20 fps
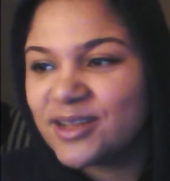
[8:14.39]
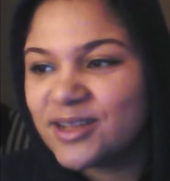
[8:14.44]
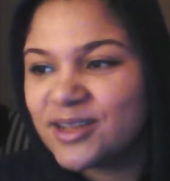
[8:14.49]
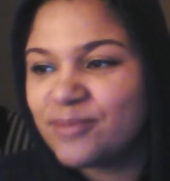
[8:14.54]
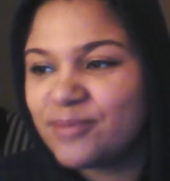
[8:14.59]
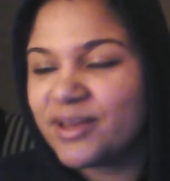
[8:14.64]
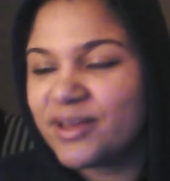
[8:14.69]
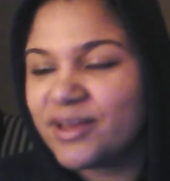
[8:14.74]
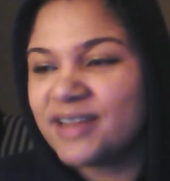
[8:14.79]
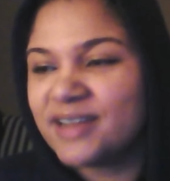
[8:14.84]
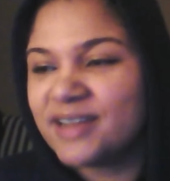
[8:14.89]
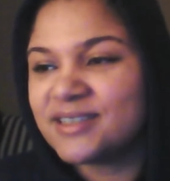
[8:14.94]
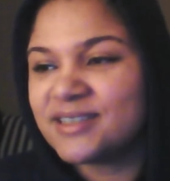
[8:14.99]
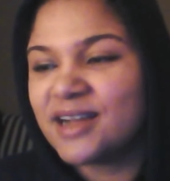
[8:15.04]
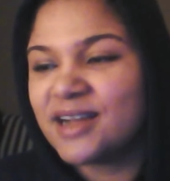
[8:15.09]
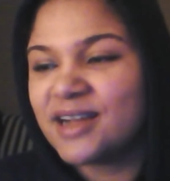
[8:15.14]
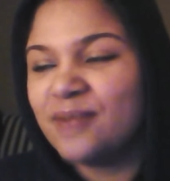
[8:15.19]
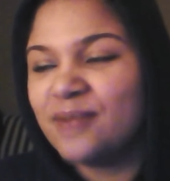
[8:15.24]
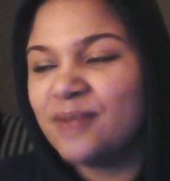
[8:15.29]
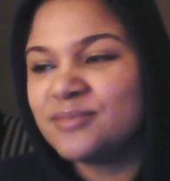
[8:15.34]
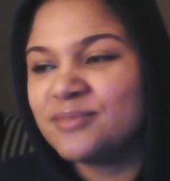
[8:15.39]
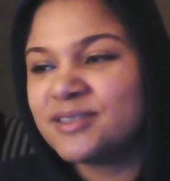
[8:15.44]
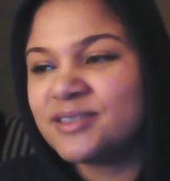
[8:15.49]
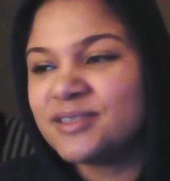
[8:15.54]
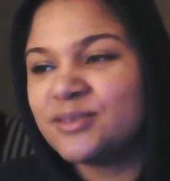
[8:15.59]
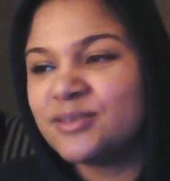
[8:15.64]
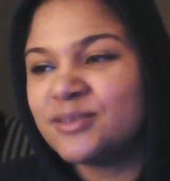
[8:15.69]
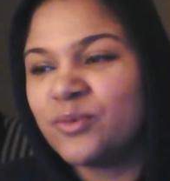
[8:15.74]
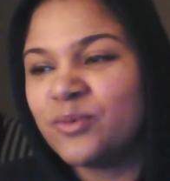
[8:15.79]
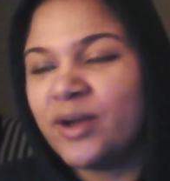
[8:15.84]
because it comes
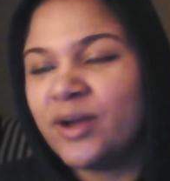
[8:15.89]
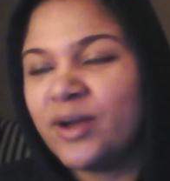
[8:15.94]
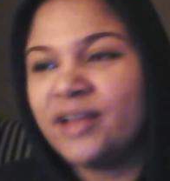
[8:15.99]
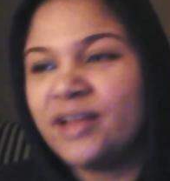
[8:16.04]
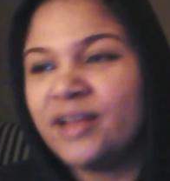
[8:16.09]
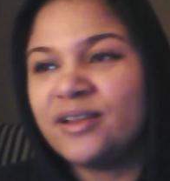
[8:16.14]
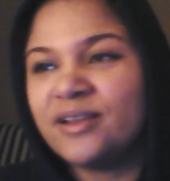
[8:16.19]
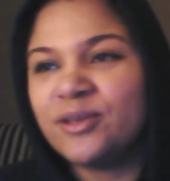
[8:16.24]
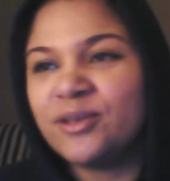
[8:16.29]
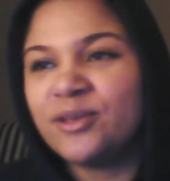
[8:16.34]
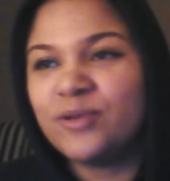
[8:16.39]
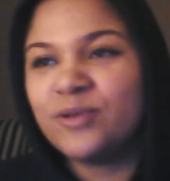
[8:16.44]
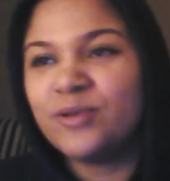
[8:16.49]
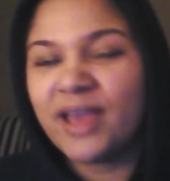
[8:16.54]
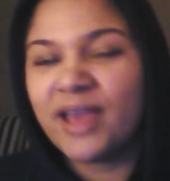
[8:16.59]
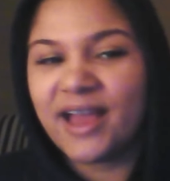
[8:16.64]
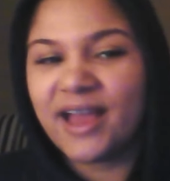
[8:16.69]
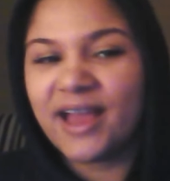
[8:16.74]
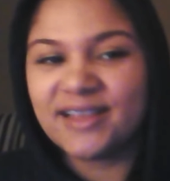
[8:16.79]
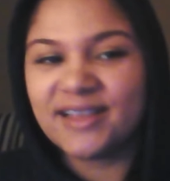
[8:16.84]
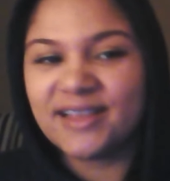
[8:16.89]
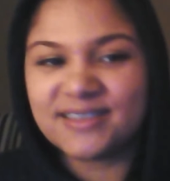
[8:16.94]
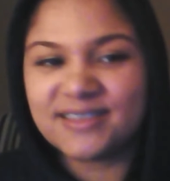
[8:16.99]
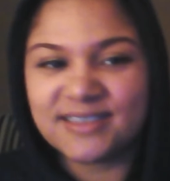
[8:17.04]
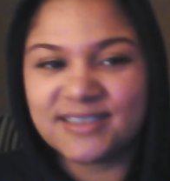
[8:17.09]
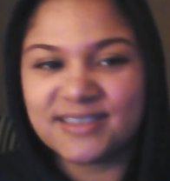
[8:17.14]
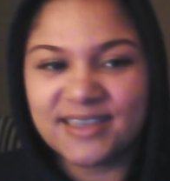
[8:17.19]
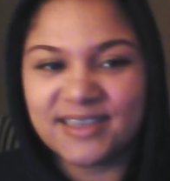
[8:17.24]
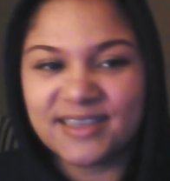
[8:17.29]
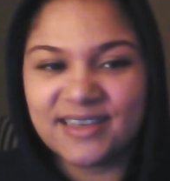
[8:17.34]
to what you can't
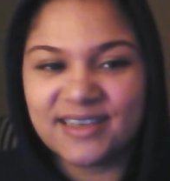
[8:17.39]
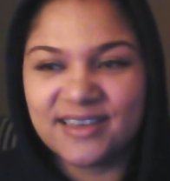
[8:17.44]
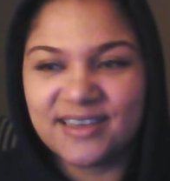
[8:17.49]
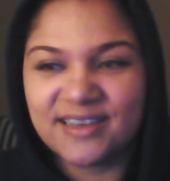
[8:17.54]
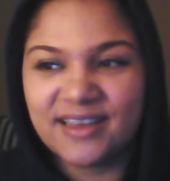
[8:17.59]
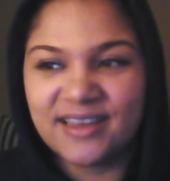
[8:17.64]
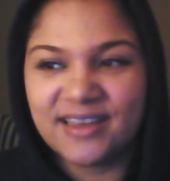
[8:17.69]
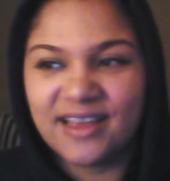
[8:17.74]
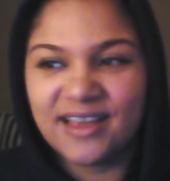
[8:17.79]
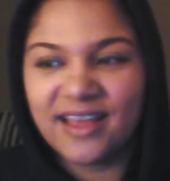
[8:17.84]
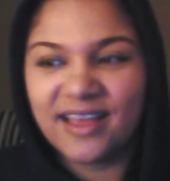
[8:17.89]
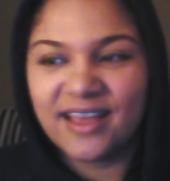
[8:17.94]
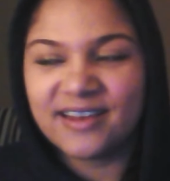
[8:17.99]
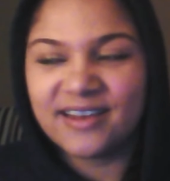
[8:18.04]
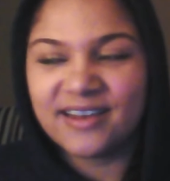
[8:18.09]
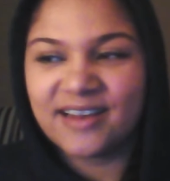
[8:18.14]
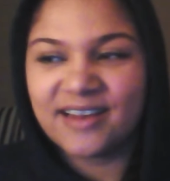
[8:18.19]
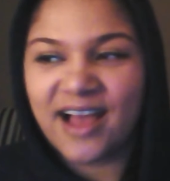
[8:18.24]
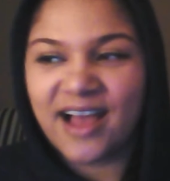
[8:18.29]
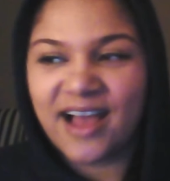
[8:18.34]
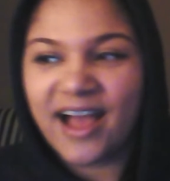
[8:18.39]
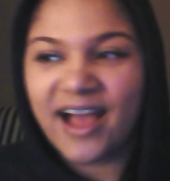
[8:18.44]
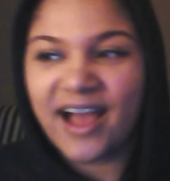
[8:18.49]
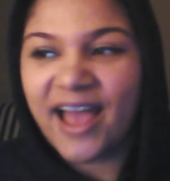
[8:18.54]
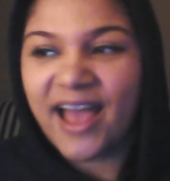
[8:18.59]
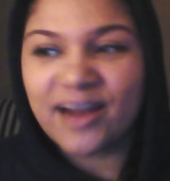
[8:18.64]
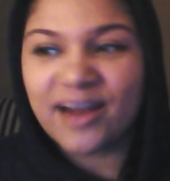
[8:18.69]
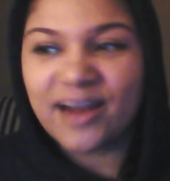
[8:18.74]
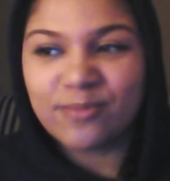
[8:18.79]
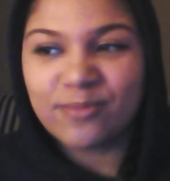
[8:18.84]
see. And I
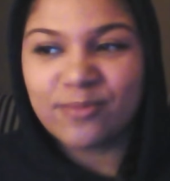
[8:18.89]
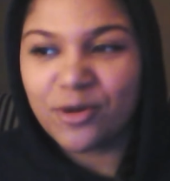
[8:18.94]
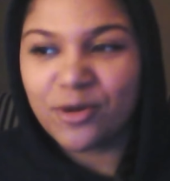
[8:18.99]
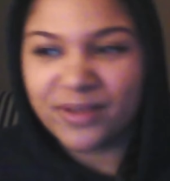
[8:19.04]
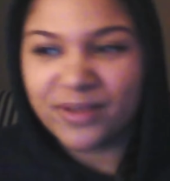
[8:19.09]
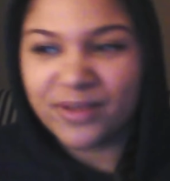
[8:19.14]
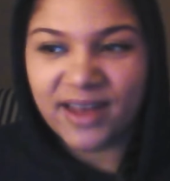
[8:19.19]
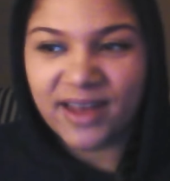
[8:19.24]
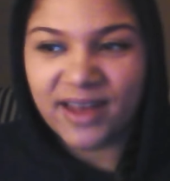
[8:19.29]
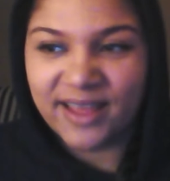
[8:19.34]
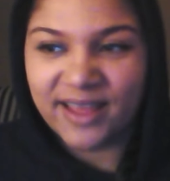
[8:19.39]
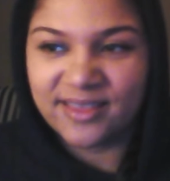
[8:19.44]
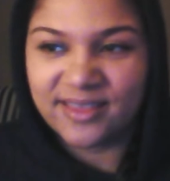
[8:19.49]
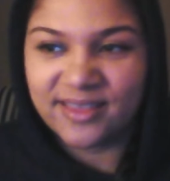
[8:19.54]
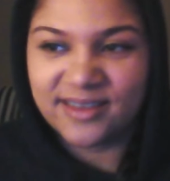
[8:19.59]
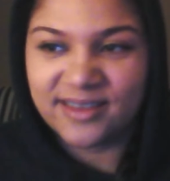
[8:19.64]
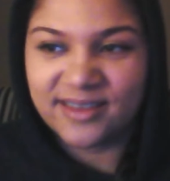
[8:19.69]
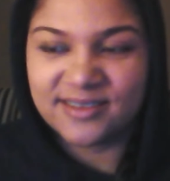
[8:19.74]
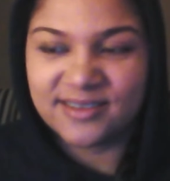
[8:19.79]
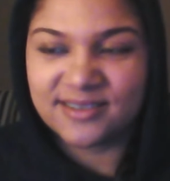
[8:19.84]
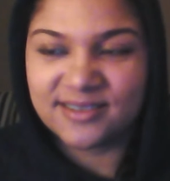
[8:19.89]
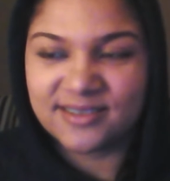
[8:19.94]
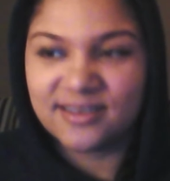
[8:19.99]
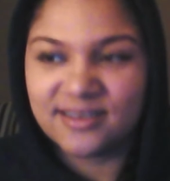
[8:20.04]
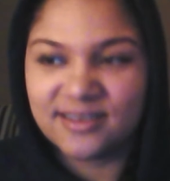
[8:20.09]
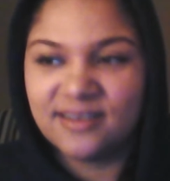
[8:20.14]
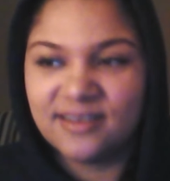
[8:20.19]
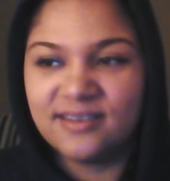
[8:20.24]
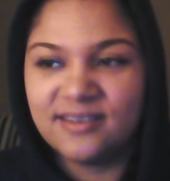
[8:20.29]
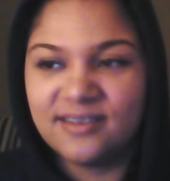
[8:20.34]
had a moment like this
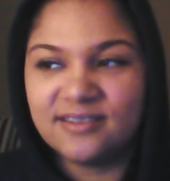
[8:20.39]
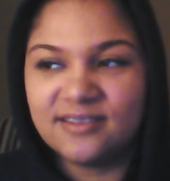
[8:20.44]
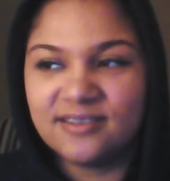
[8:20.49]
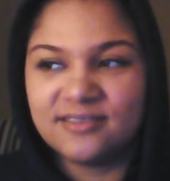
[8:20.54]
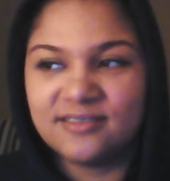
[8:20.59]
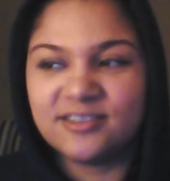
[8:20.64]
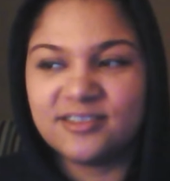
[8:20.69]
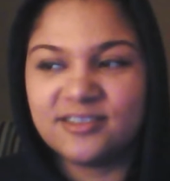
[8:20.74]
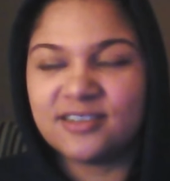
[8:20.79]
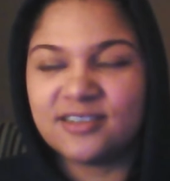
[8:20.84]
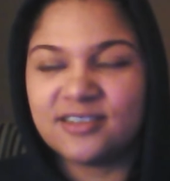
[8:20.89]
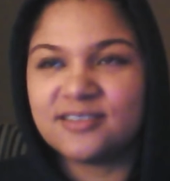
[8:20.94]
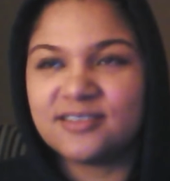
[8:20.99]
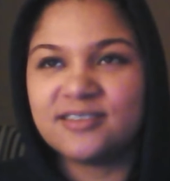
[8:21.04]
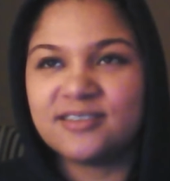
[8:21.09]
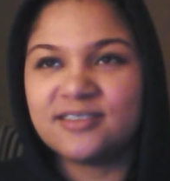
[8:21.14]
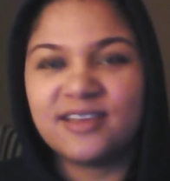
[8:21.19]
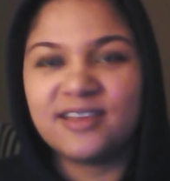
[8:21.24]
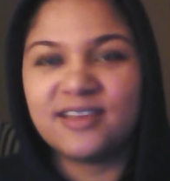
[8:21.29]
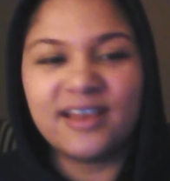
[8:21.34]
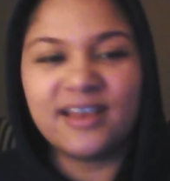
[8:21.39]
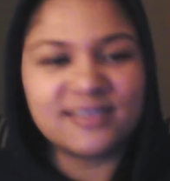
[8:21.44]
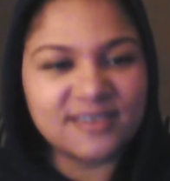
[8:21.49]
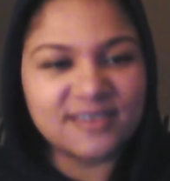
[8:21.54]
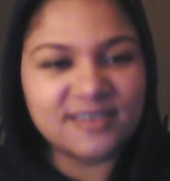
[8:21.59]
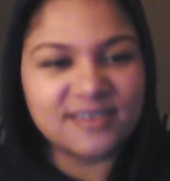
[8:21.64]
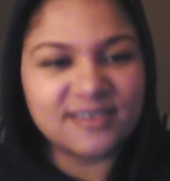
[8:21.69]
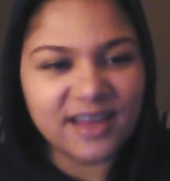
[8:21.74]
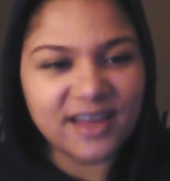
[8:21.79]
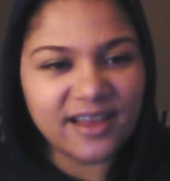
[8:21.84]
just
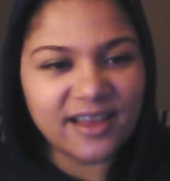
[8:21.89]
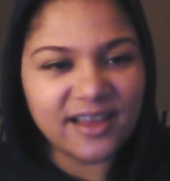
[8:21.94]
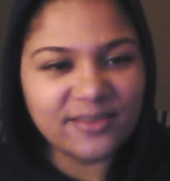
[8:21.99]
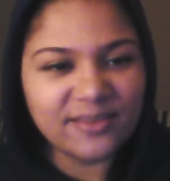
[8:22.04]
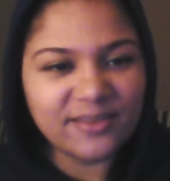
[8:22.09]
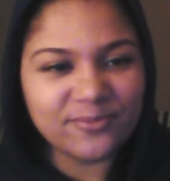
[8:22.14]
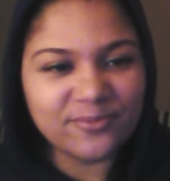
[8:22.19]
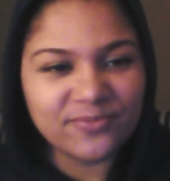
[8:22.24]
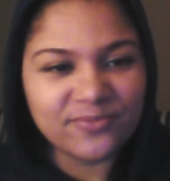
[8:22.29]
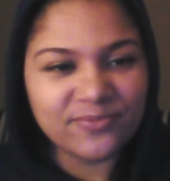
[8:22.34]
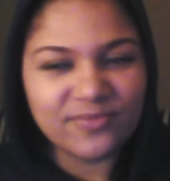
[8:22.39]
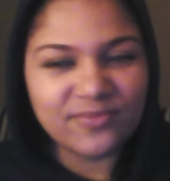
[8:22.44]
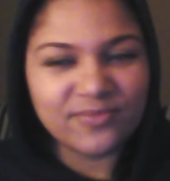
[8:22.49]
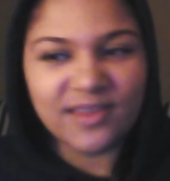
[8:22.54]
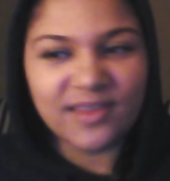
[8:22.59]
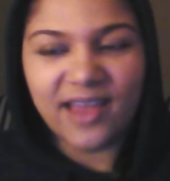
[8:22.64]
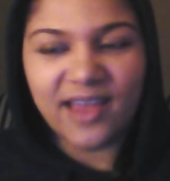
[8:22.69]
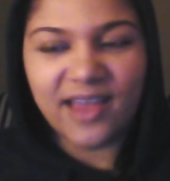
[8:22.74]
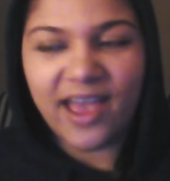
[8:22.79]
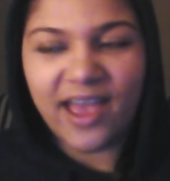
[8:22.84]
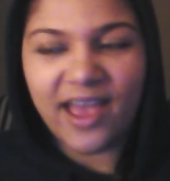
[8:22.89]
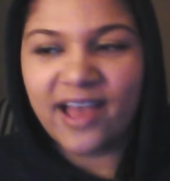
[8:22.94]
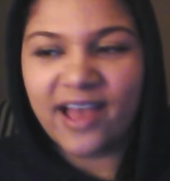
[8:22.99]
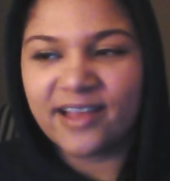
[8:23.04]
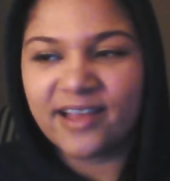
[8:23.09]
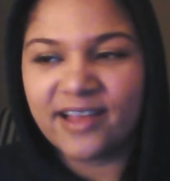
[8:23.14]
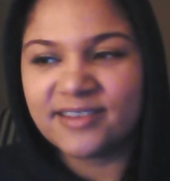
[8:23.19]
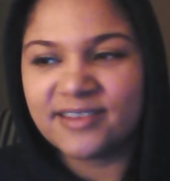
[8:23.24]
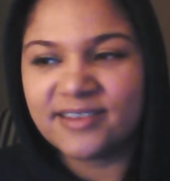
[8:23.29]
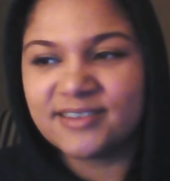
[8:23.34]
yesterday,
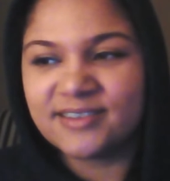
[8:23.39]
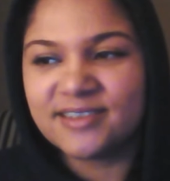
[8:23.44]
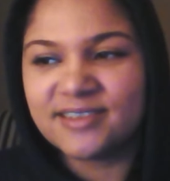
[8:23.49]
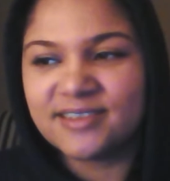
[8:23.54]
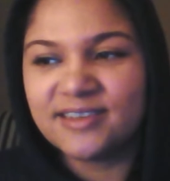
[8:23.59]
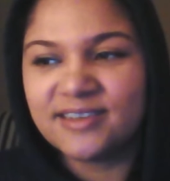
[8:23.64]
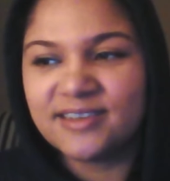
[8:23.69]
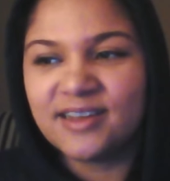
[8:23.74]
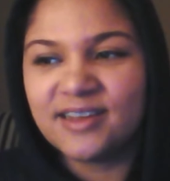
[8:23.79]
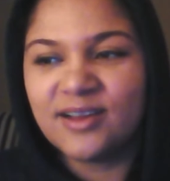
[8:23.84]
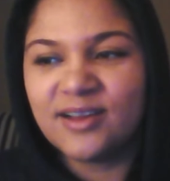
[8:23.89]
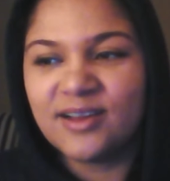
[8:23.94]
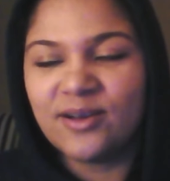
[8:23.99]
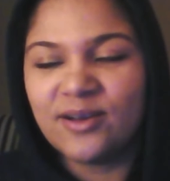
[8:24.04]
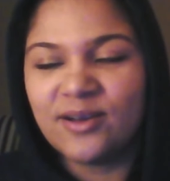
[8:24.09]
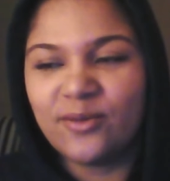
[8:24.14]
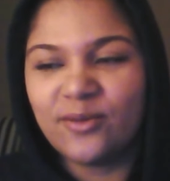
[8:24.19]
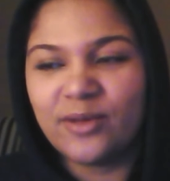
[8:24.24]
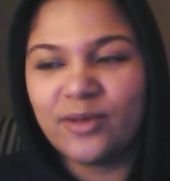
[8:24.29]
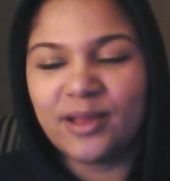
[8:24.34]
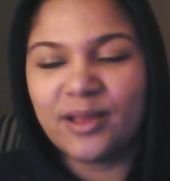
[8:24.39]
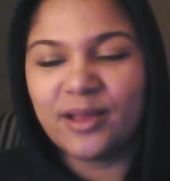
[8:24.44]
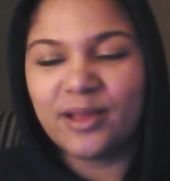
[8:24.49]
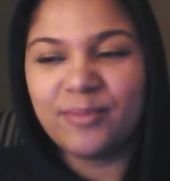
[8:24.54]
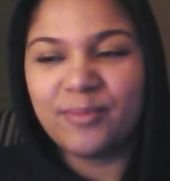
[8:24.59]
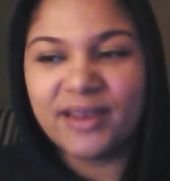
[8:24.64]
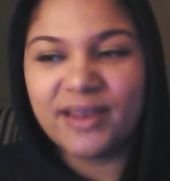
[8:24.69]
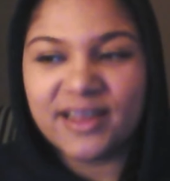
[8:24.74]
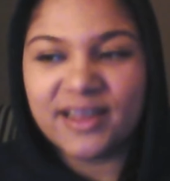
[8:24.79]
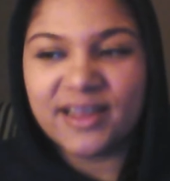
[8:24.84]
and what
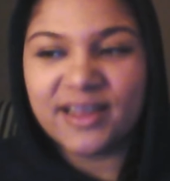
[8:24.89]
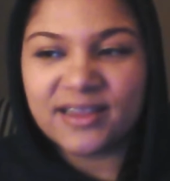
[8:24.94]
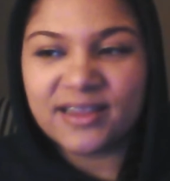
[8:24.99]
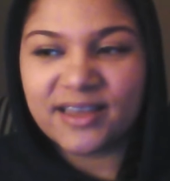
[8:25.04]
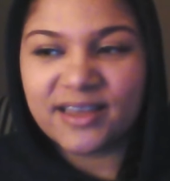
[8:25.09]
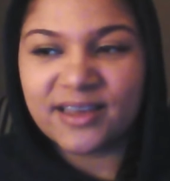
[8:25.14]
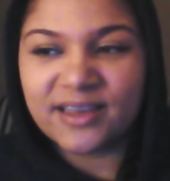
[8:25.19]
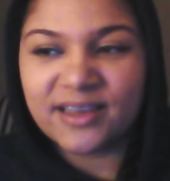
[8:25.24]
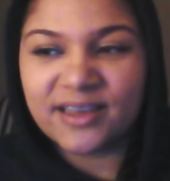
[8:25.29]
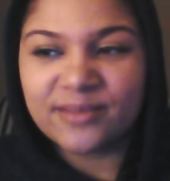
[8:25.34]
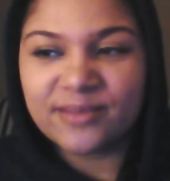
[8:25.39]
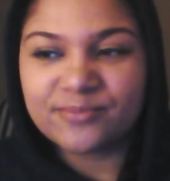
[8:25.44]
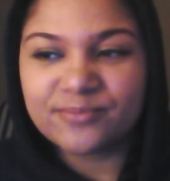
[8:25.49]
immediately